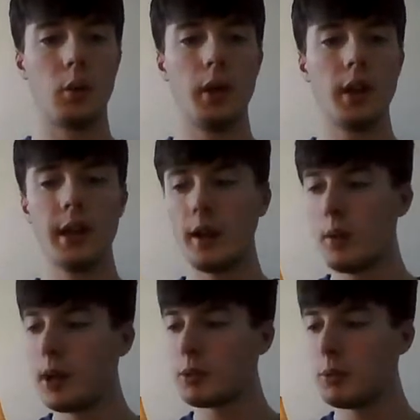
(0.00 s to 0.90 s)
Weekend
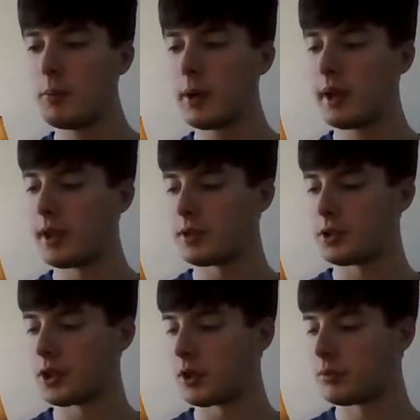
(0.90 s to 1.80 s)
getaways will be Monday's
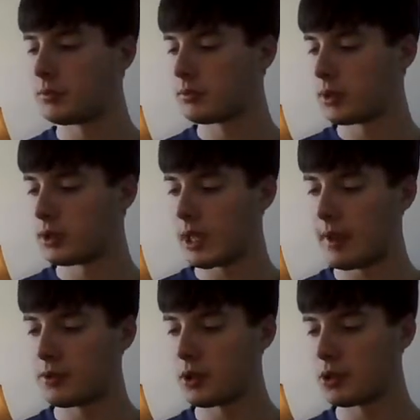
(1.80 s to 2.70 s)
show, because I
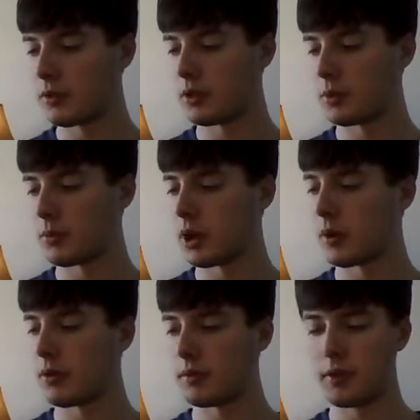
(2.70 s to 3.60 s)
have shows for
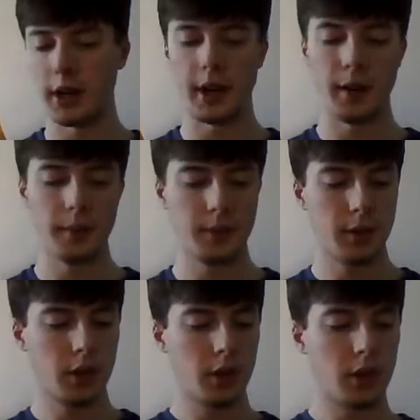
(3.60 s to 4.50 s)
tomorrow and Friday.
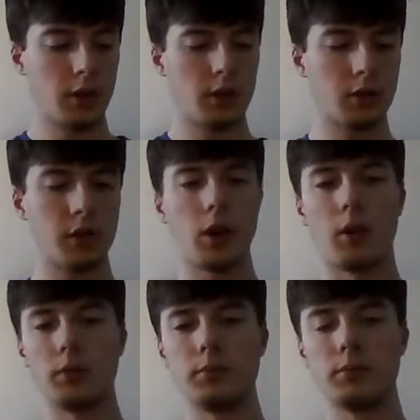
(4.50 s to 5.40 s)

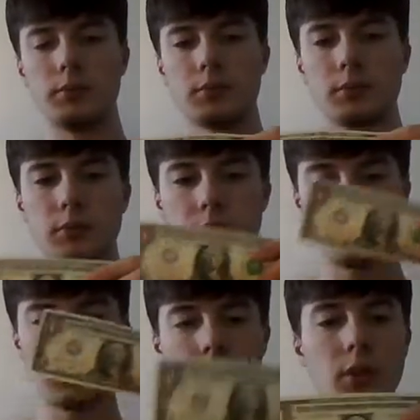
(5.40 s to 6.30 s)
So,
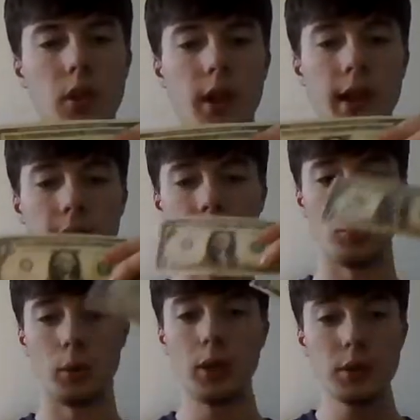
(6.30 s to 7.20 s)
again,
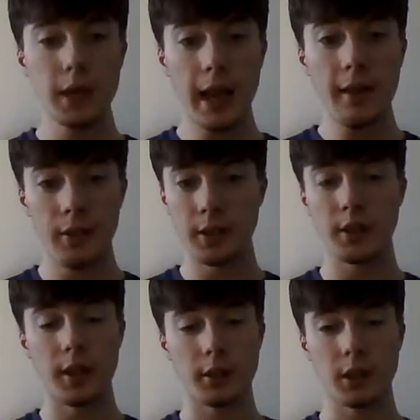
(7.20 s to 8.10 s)
we used to have this
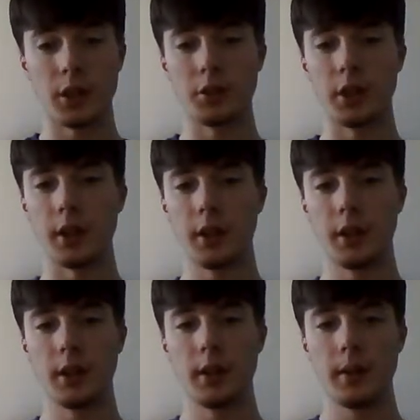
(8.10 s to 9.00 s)
in this country.
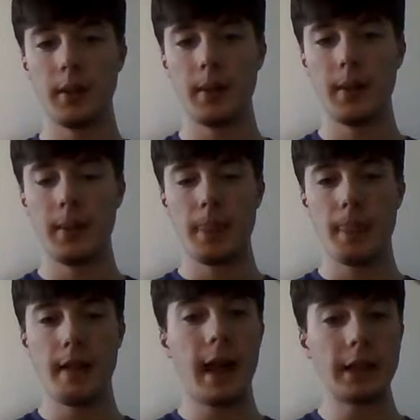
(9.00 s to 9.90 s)

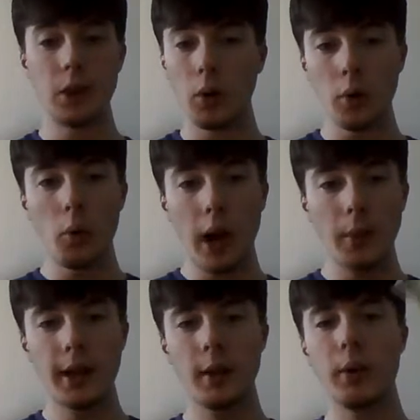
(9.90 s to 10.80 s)
I don't know why we
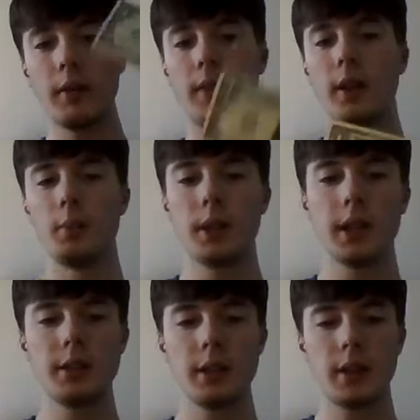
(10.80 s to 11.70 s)
got rid of it,
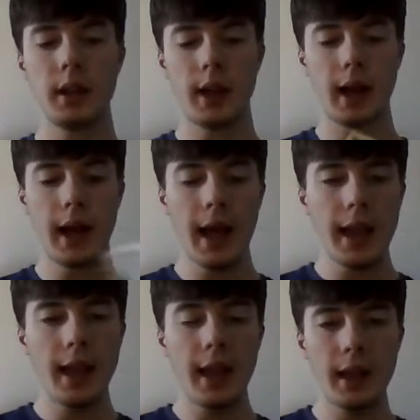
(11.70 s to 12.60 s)
because I
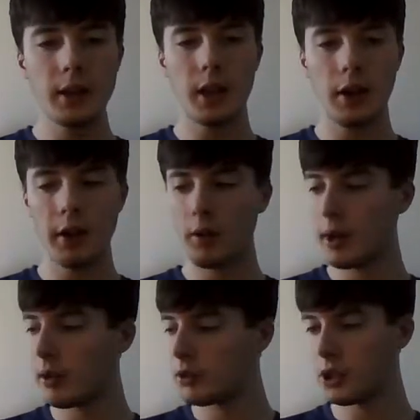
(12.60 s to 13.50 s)
hate carrying
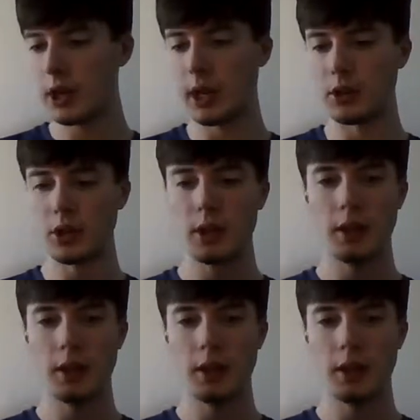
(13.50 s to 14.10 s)
around change.